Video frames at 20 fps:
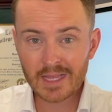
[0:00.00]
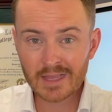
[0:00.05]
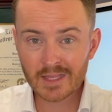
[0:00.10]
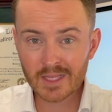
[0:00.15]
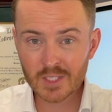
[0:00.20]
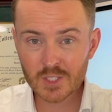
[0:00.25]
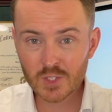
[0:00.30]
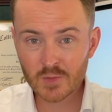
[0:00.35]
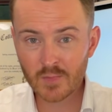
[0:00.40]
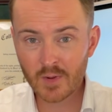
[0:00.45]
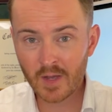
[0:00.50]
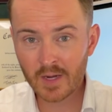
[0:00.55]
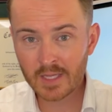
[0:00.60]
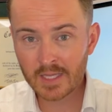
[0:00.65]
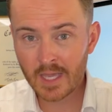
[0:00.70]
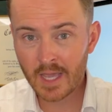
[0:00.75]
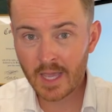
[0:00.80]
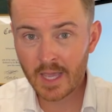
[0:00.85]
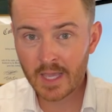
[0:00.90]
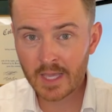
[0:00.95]
let your
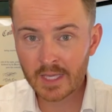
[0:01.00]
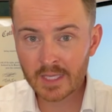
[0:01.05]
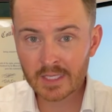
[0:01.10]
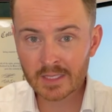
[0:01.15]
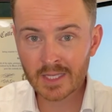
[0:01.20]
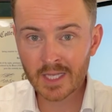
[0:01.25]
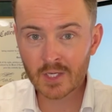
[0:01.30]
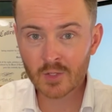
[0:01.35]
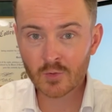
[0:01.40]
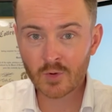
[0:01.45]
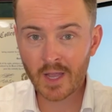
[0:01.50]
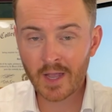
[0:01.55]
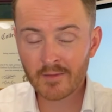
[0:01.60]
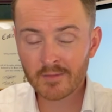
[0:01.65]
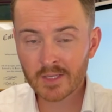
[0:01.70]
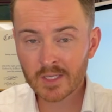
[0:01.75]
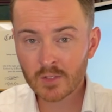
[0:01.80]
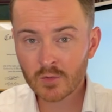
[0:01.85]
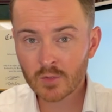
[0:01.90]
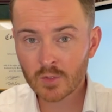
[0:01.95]
body hang, let
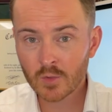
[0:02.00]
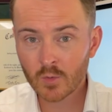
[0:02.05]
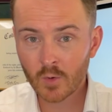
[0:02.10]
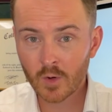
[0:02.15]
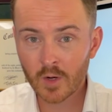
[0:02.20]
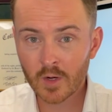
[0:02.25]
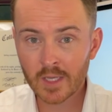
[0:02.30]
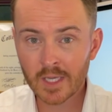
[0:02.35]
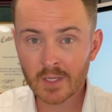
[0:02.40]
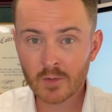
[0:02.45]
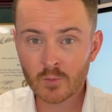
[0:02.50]
gravity do the work,